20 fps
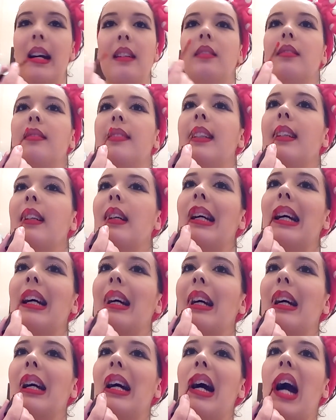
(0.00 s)
and
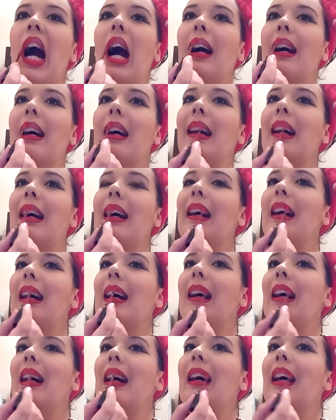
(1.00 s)
let's do
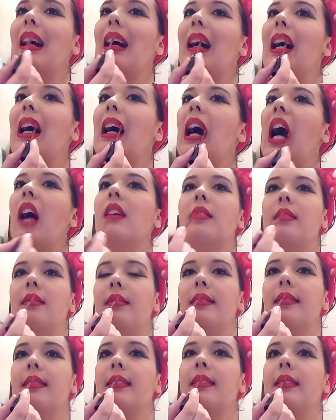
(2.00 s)
this for
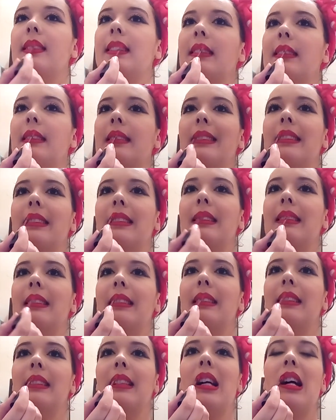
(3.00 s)
bits. One
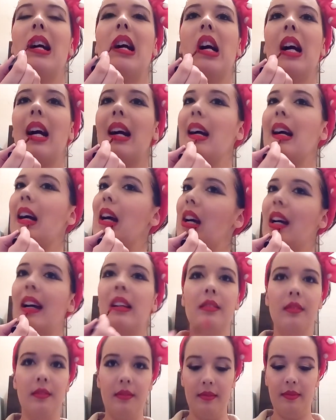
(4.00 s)
layer, and
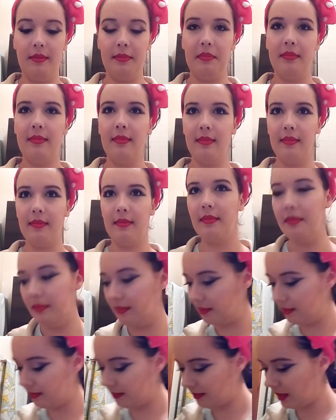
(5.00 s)
then
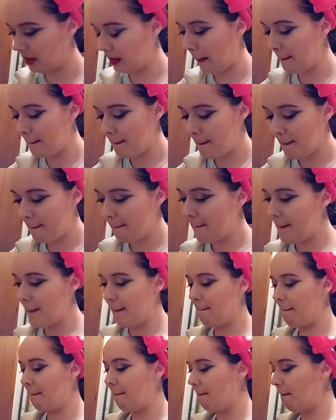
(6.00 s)
on a piece
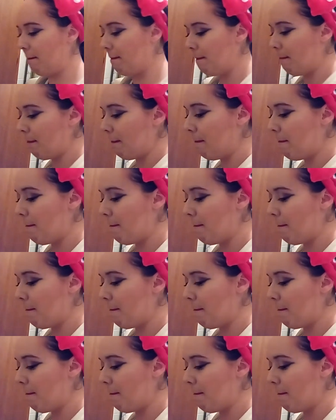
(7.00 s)
of tissue